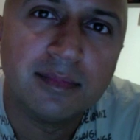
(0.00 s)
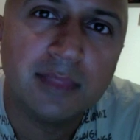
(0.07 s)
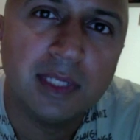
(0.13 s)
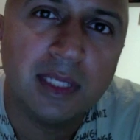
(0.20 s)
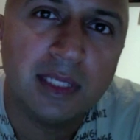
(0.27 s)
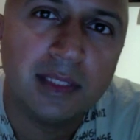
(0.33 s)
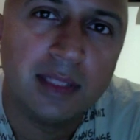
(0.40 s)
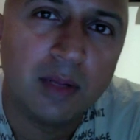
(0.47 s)

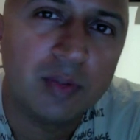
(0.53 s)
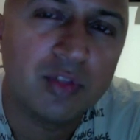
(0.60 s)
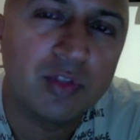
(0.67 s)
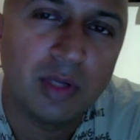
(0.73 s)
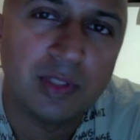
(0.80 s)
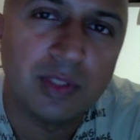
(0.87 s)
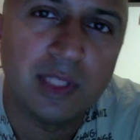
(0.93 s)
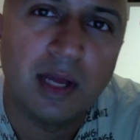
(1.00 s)
And I
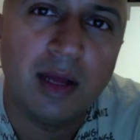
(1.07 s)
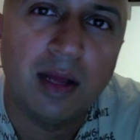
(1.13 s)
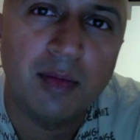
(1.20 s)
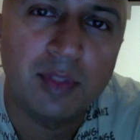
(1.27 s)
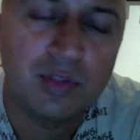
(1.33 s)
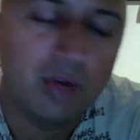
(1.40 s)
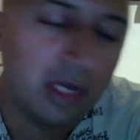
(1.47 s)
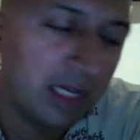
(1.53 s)

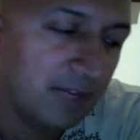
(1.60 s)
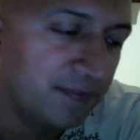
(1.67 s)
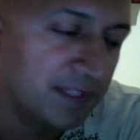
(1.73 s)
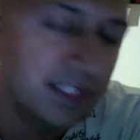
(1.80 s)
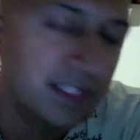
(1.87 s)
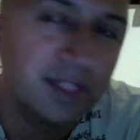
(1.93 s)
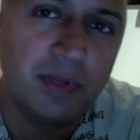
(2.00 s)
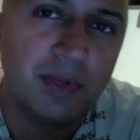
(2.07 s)
was trying to lift
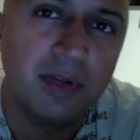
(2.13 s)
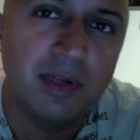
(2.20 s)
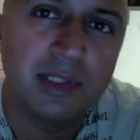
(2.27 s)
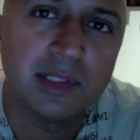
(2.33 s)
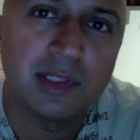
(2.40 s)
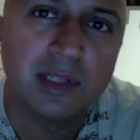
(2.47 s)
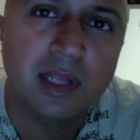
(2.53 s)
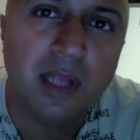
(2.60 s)
his
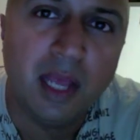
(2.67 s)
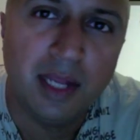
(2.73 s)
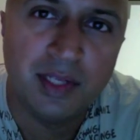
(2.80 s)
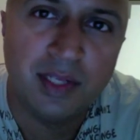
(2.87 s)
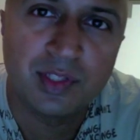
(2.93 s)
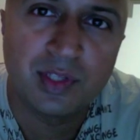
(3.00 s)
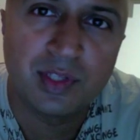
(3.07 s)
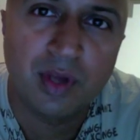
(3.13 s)
spirits and
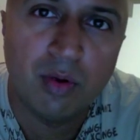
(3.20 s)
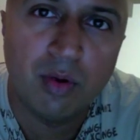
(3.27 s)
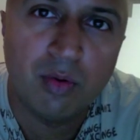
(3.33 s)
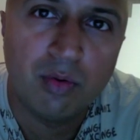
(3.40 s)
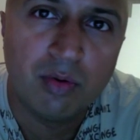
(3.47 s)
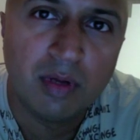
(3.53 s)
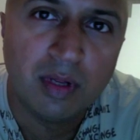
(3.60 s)
his soul,